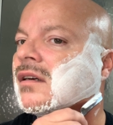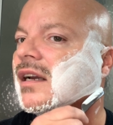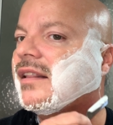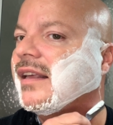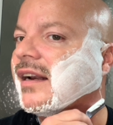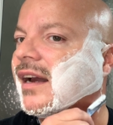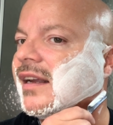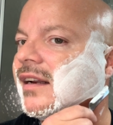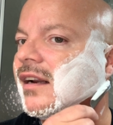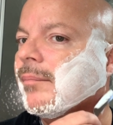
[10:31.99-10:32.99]
And then I
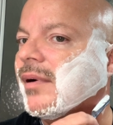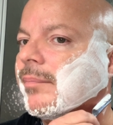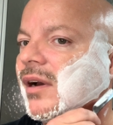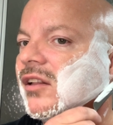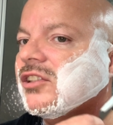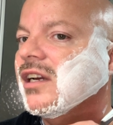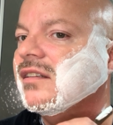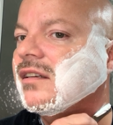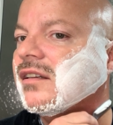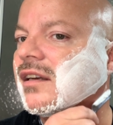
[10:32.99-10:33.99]
end up
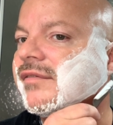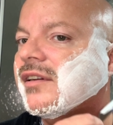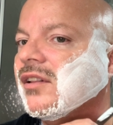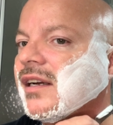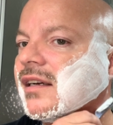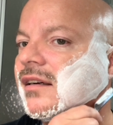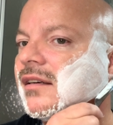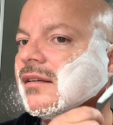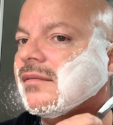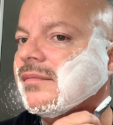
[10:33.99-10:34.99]
apologizing because I feel like
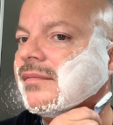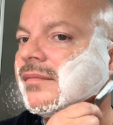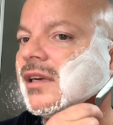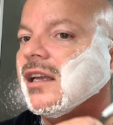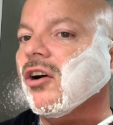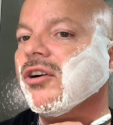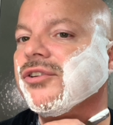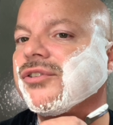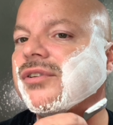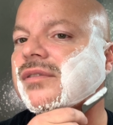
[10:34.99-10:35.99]
a, an
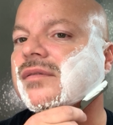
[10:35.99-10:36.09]
arse.